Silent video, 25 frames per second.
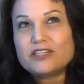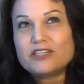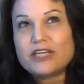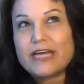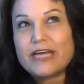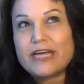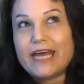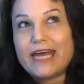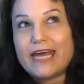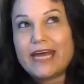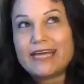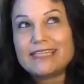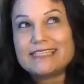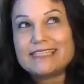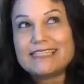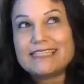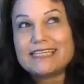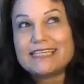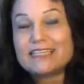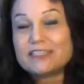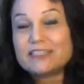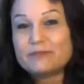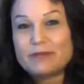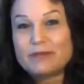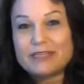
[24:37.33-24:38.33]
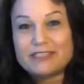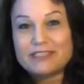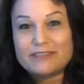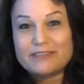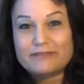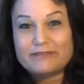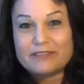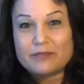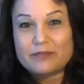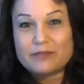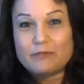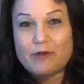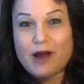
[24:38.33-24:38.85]
She had six
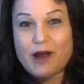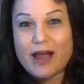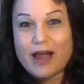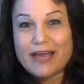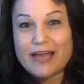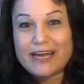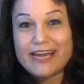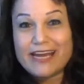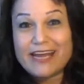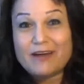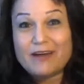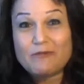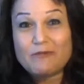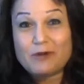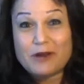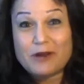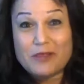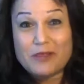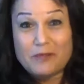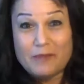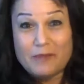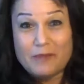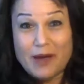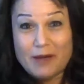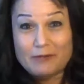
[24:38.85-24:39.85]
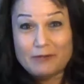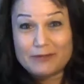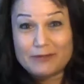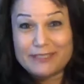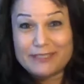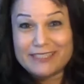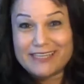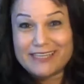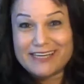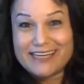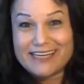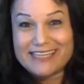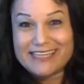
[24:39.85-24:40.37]
months of sobriety at one of the
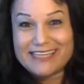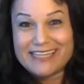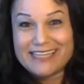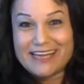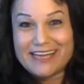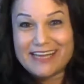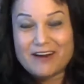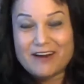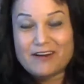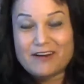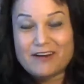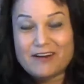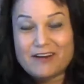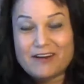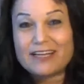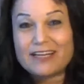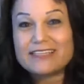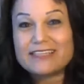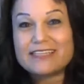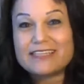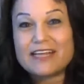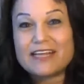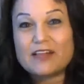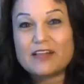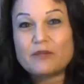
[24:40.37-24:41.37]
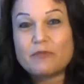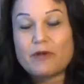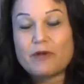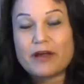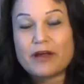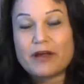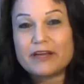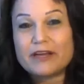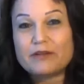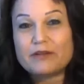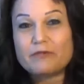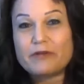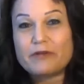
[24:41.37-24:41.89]
Bible studies there, and I
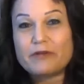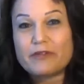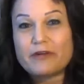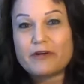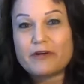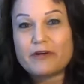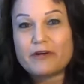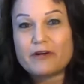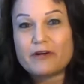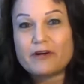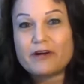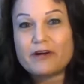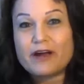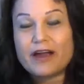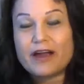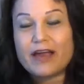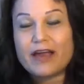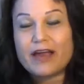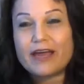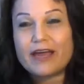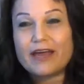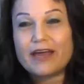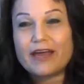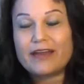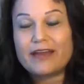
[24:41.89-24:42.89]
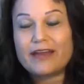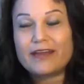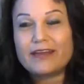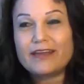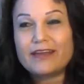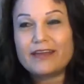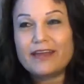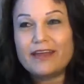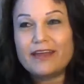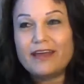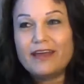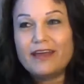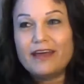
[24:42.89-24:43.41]
celebrated with her,
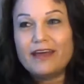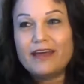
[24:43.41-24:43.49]
and